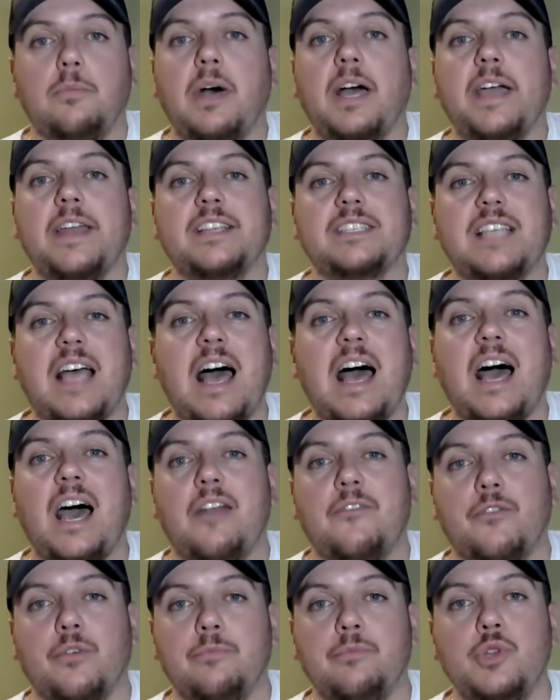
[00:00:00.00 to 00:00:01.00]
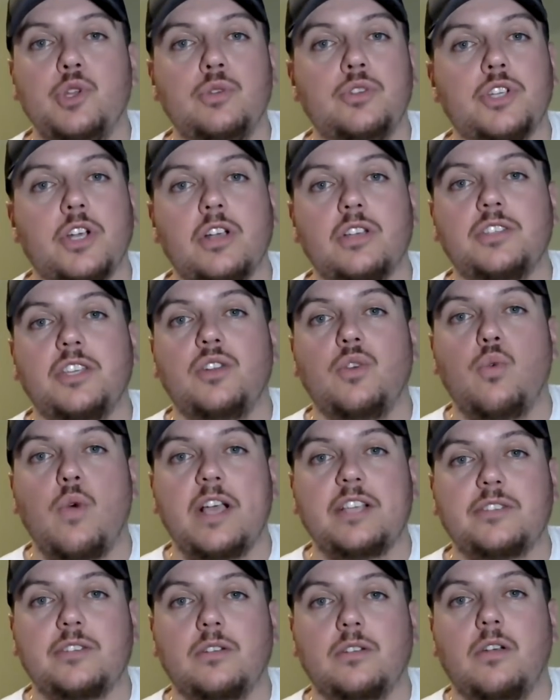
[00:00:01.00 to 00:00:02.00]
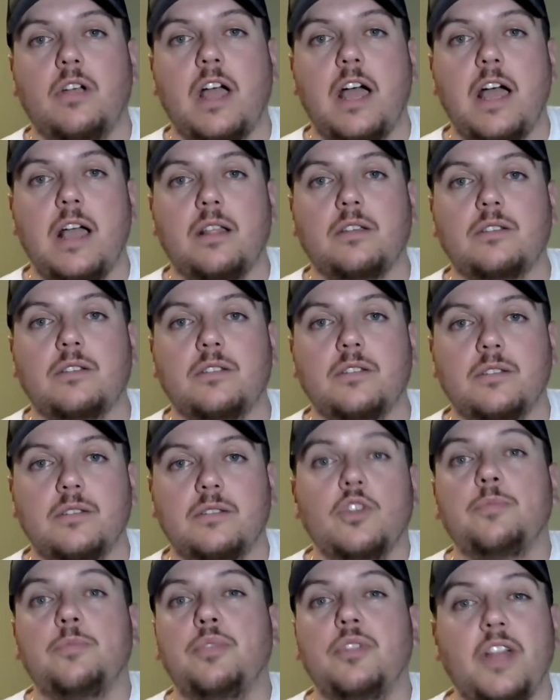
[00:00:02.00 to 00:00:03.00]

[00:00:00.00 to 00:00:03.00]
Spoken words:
the bite is hot from New Jersey to western Long Island, with